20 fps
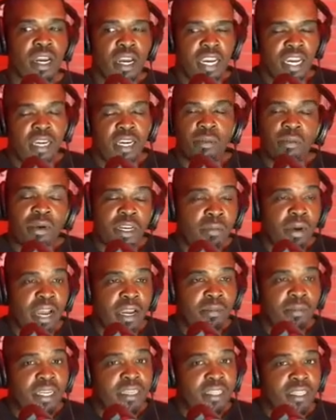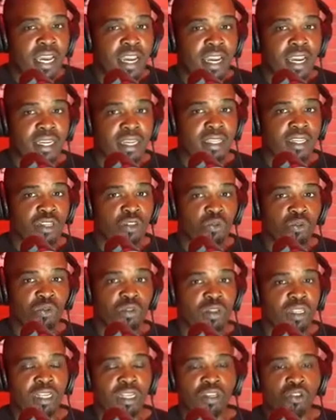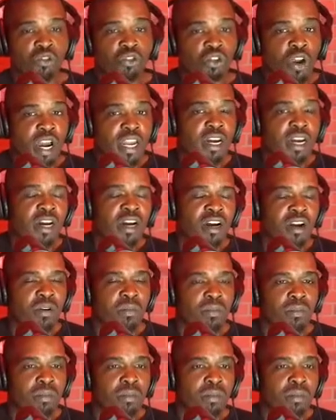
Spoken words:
It might be 6. You trying to hump.